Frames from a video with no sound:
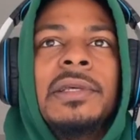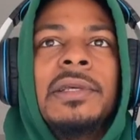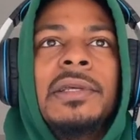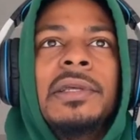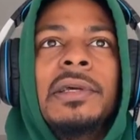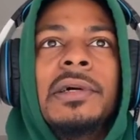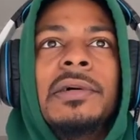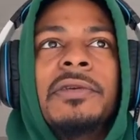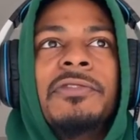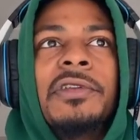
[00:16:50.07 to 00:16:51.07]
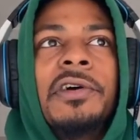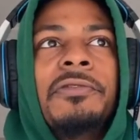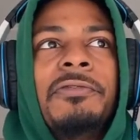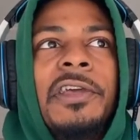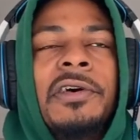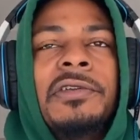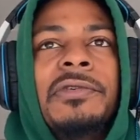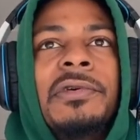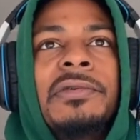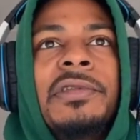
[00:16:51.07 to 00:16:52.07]
If you don't fail, you
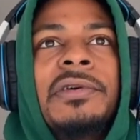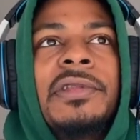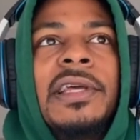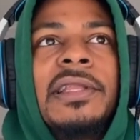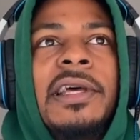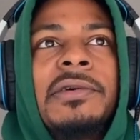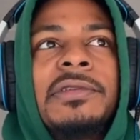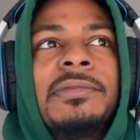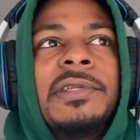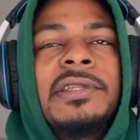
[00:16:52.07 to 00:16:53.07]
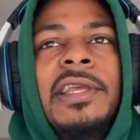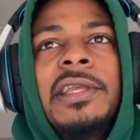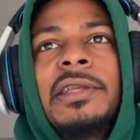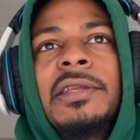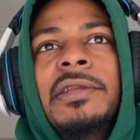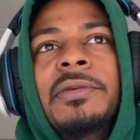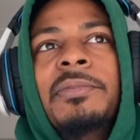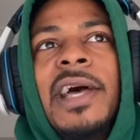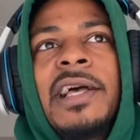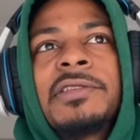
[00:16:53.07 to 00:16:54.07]
won't know that was a mistake. You
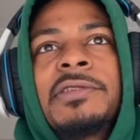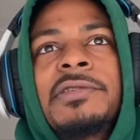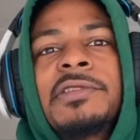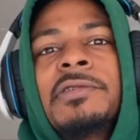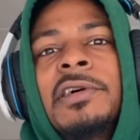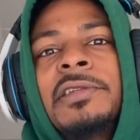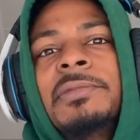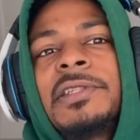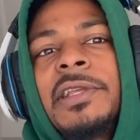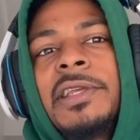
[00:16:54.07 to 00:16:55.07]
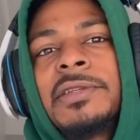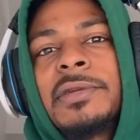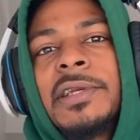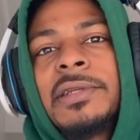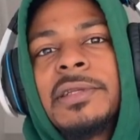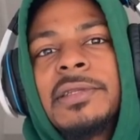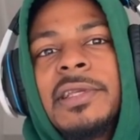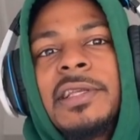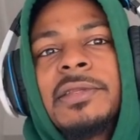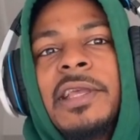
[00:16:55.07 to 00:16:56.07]
masters know all the mistakes, right? Because
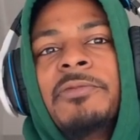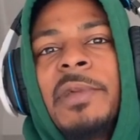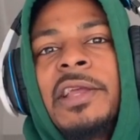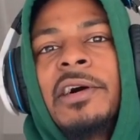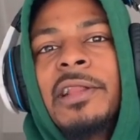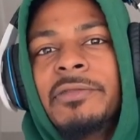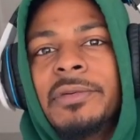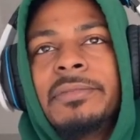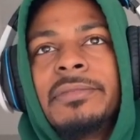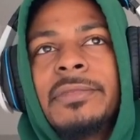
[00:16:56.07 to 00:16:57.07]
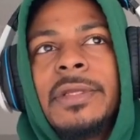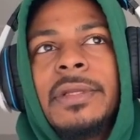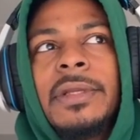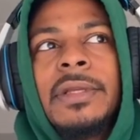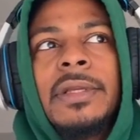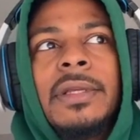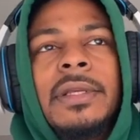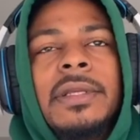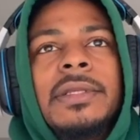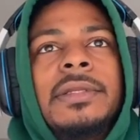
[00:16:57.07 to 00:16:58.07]
they've made all of them.
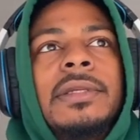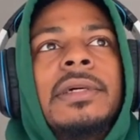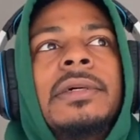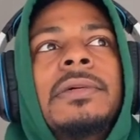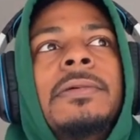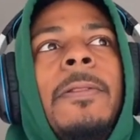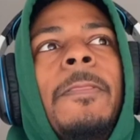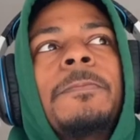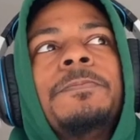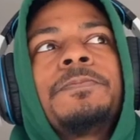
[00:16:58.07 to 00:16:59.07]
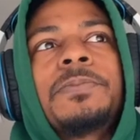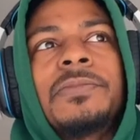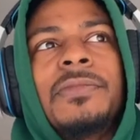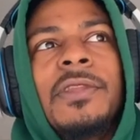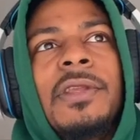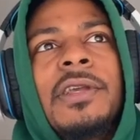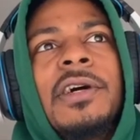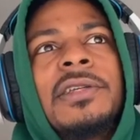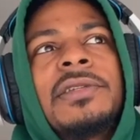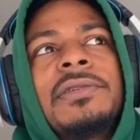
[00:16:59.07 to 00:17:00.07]
So
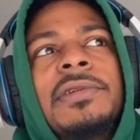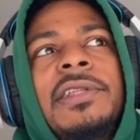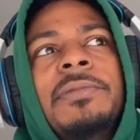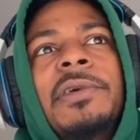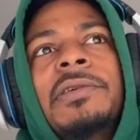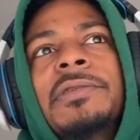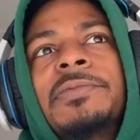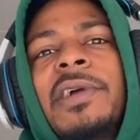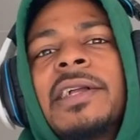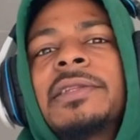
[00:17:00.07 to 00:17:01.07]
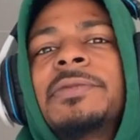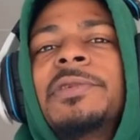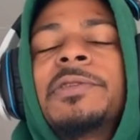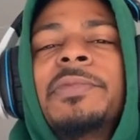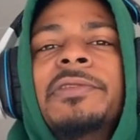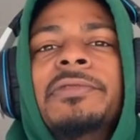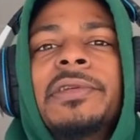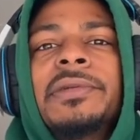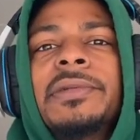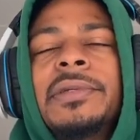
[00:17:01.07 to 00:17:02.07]
also what that meant was practice makes perfect.
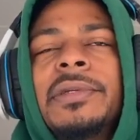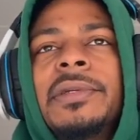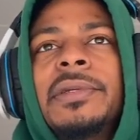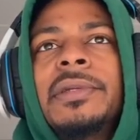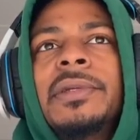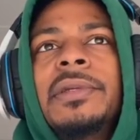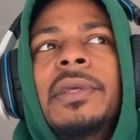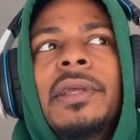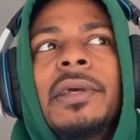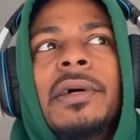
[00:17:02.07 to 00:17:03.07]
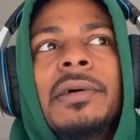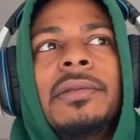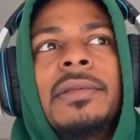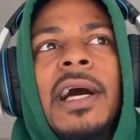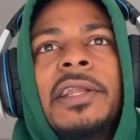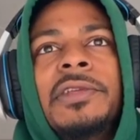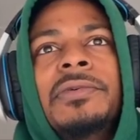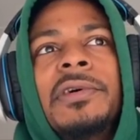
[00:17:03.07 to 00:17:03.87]
A lot of you want to